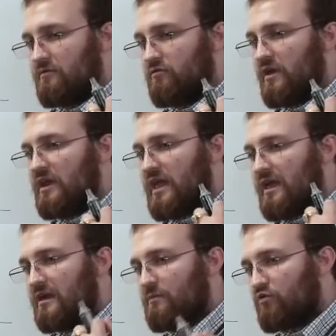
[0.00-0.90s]
creating
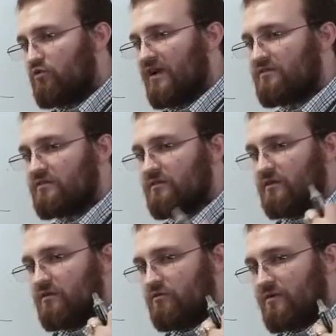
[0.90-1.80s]
a compressed
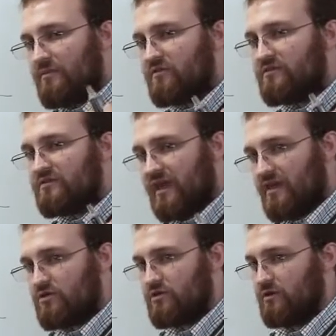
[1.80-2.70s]

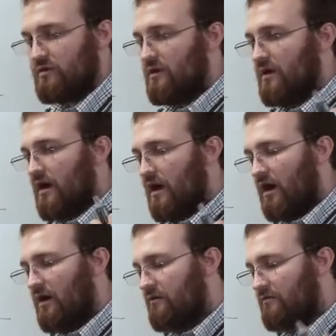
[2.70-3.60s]
representation
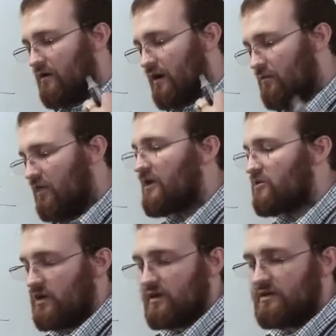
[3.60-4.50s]
of a
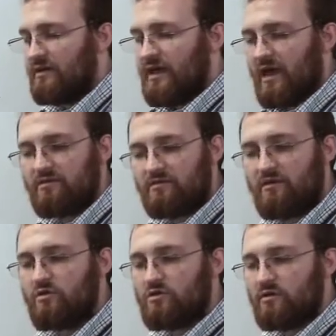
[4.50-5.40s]
blockchain, and it's a
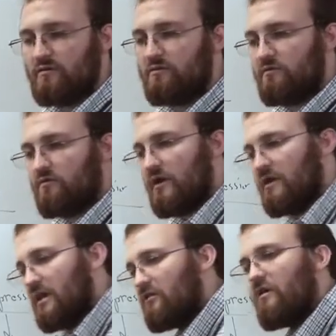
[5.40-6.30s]
notion of
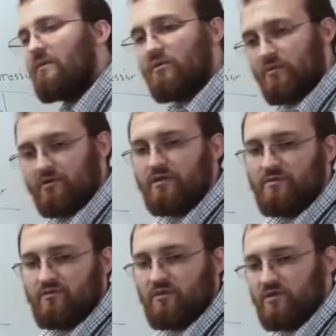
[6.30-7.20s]
creating
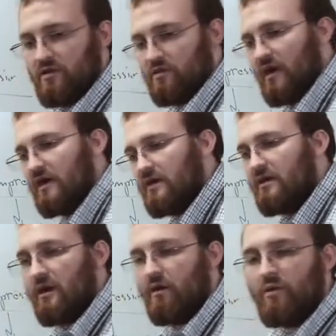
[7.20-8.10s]
interoperability between chains, i.e.
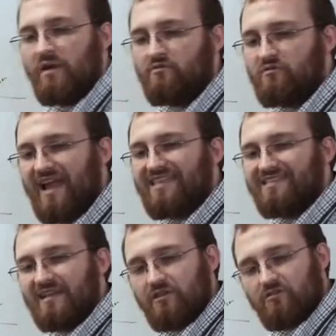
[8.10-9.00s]
a way of
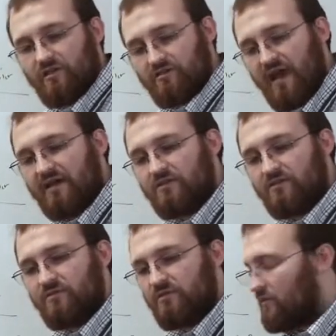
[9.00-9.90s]
translating
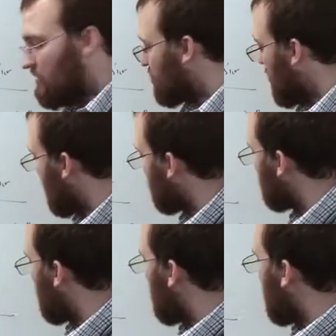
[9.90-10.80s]
transactions between chains.